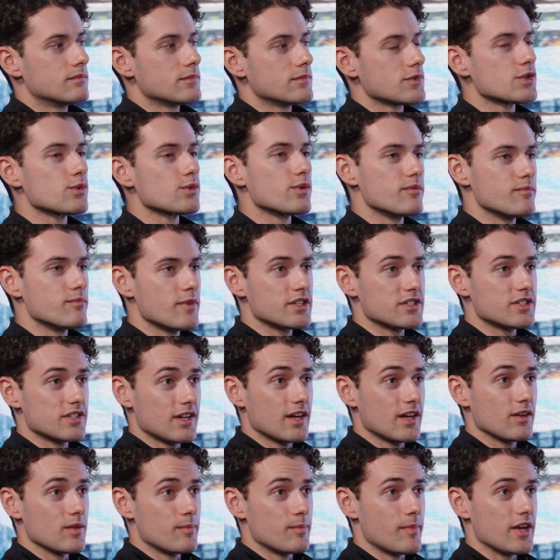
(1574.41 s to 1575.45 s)
So we've mentioned
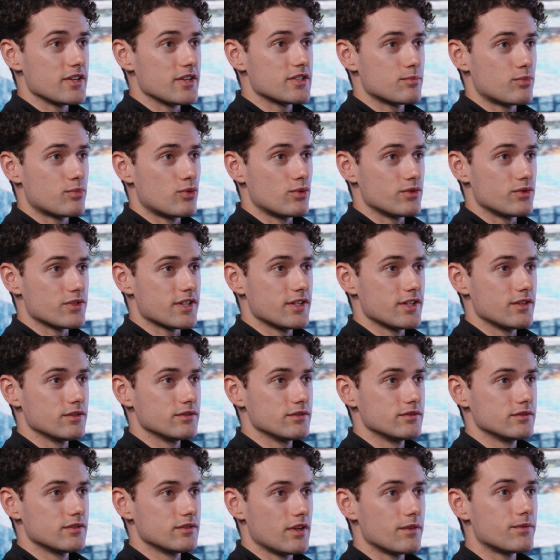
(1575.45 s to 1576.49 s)
now the Master Pools
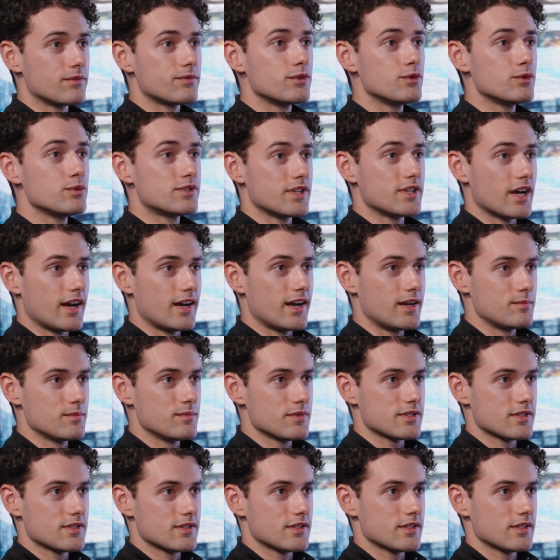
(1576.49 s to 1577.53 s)
Guild a few
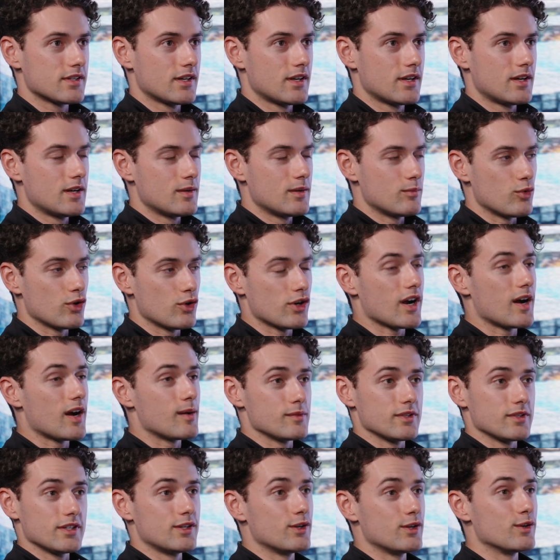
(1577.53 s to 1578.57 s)
times, more
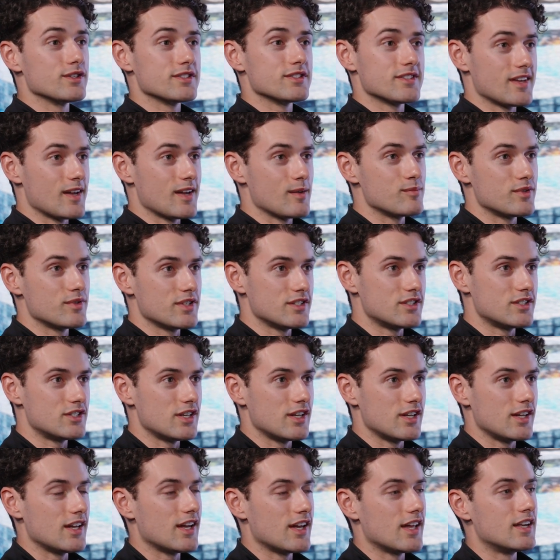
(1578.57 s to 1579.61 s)
commonly known as the
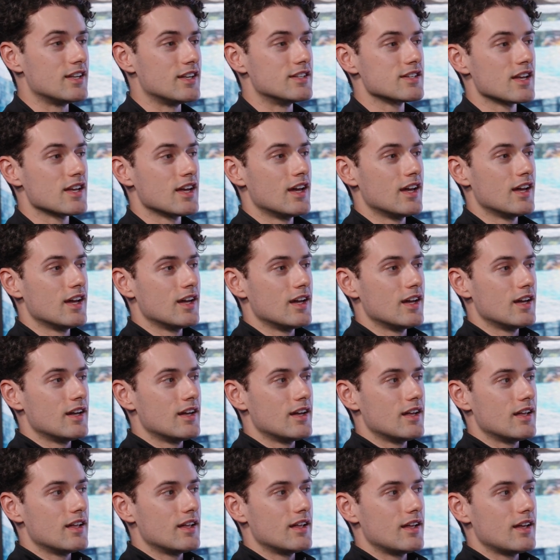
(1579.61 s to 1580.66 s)
MPG, and
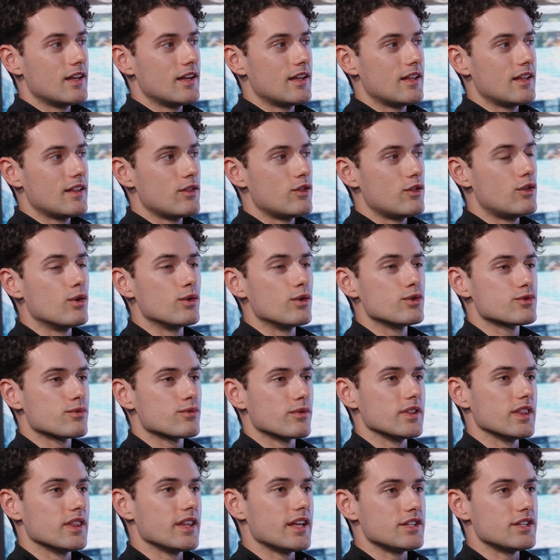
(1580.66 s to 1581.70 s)
those
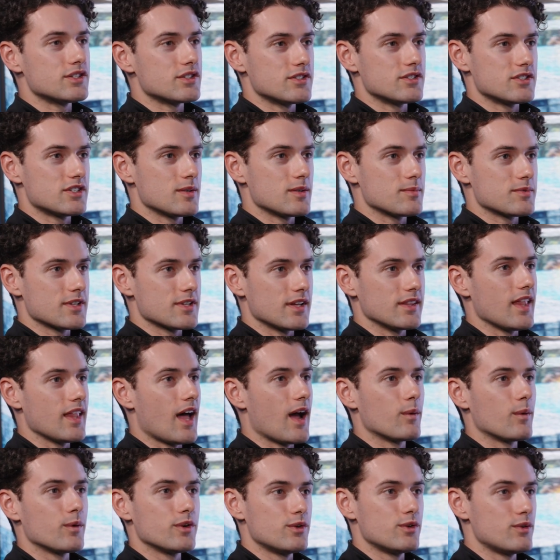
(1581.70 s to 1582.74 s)
relationships
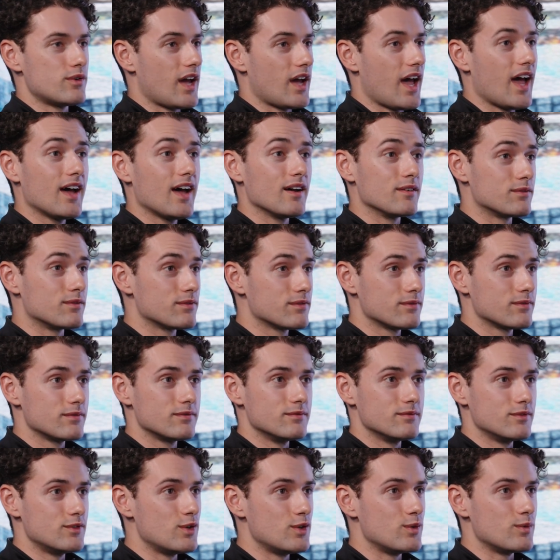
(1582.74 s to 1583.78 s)
allowing you to have
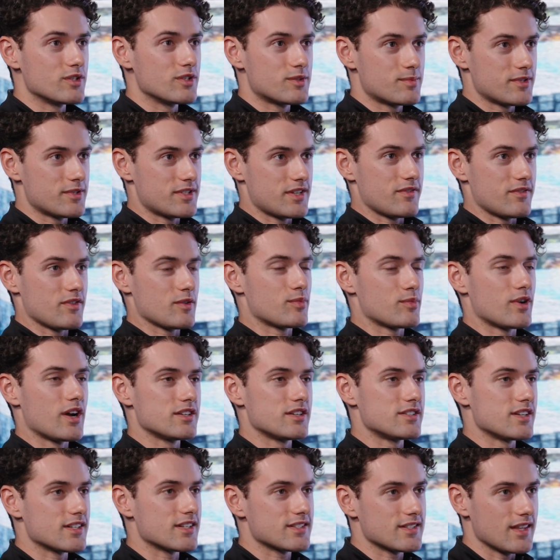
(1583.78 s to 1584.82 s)
new and specific
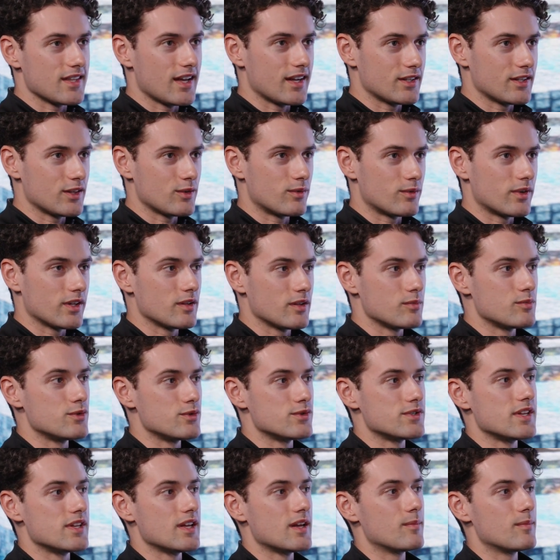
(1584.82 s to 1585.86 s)
projects like the Ringling
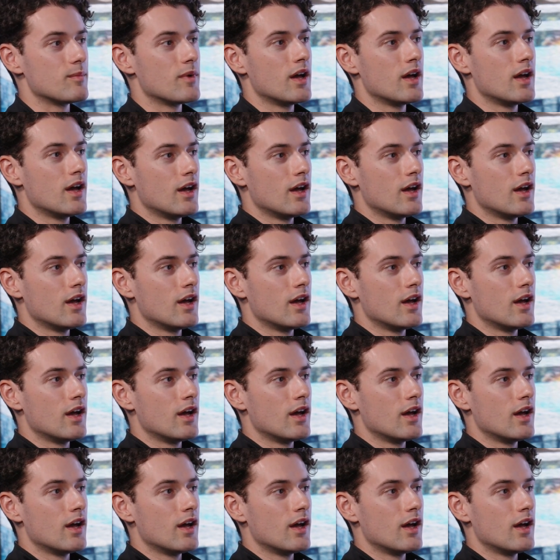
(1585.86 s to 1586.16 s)
Museum.